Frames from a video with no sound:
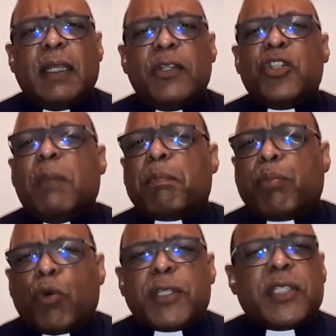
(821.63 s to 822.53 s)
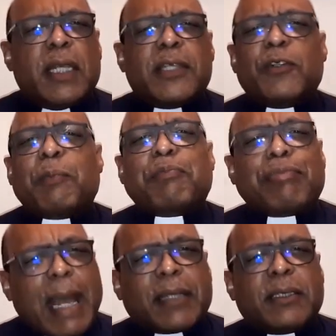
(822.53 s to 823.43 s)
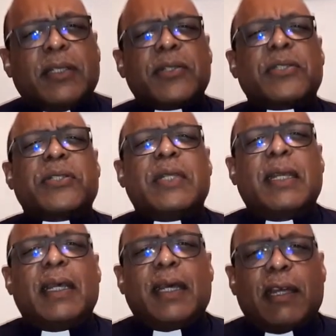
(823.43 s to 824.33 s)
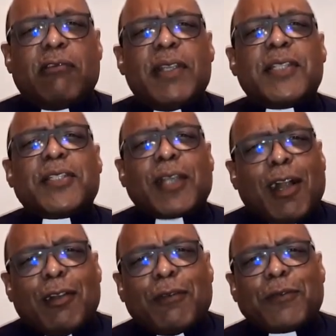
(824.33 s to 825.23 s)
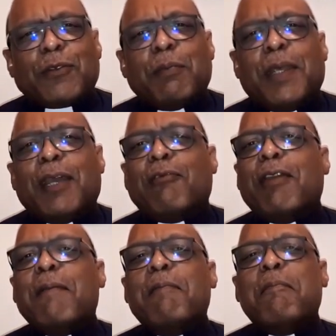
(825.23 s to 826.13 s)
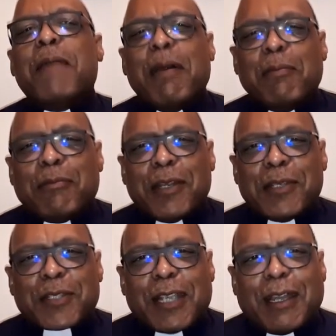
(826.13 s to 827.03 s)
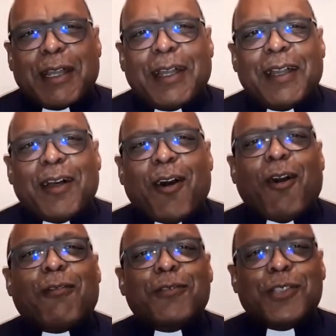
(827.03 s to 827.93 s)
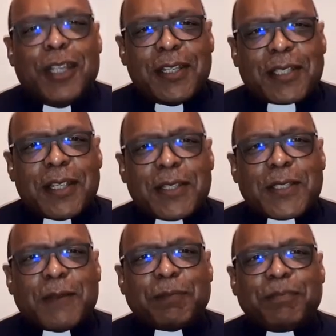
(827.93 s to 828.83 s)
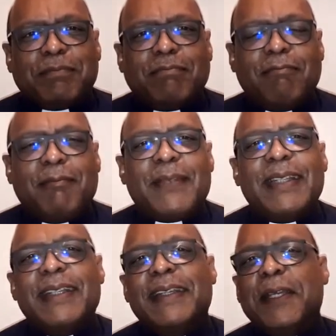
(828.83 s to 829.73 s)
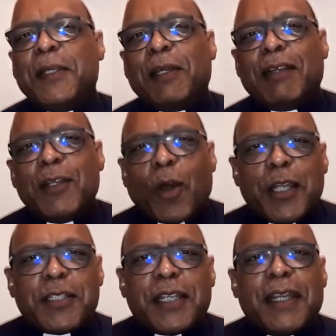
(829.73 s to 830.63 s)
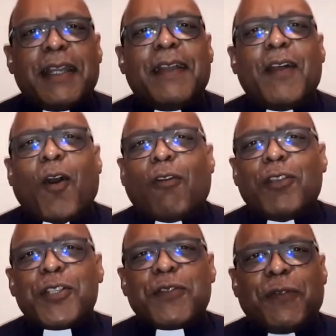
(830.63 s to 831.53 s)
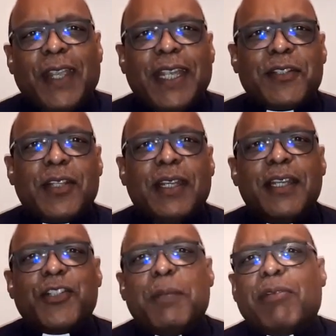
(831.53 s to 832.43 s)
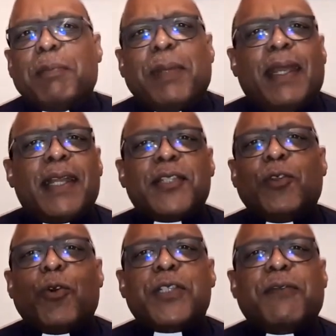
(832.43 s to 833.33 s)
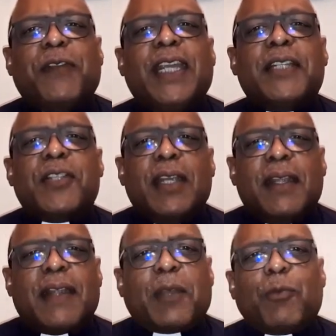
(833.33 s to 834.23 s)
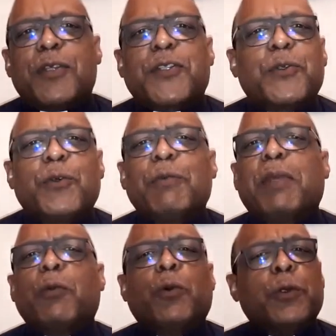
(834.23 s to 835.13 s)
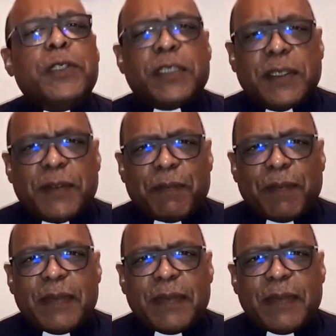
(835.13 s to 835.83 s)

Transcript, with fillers: she puts into practice her resolve to be a remembrancer of Jesus. In her anointing of his feet, she prepares those feet that would soon be wounded